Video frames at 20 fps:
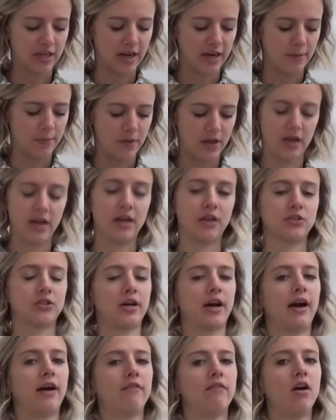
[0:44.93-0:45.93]
They each
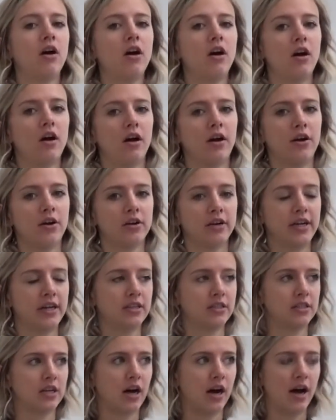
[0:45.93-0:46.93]
have a
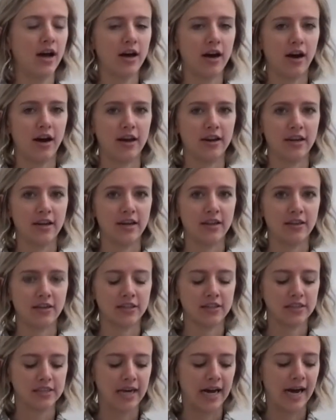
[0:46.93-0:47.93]
green dot on
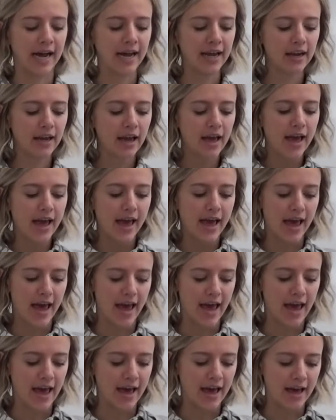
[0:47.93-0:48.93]
either side,
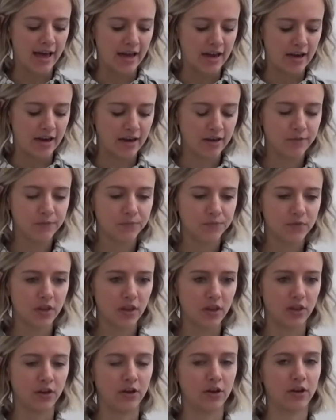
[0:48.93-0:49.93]
and
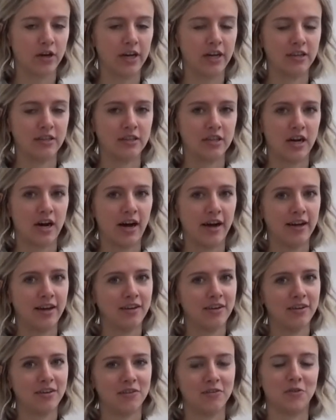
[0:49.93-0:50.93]
the green
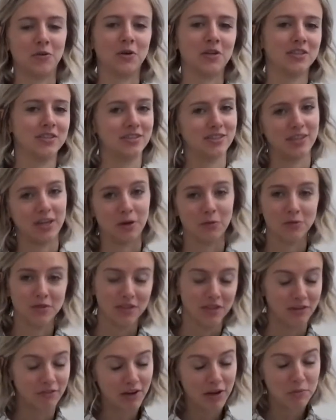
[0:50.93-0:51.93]
dot, of course, is to help
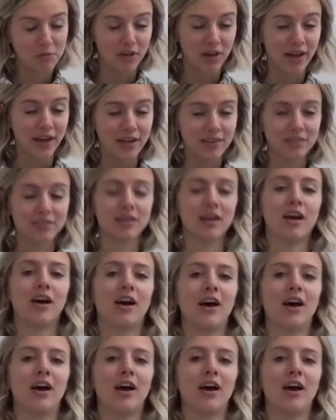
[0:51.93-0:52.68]
signify plants.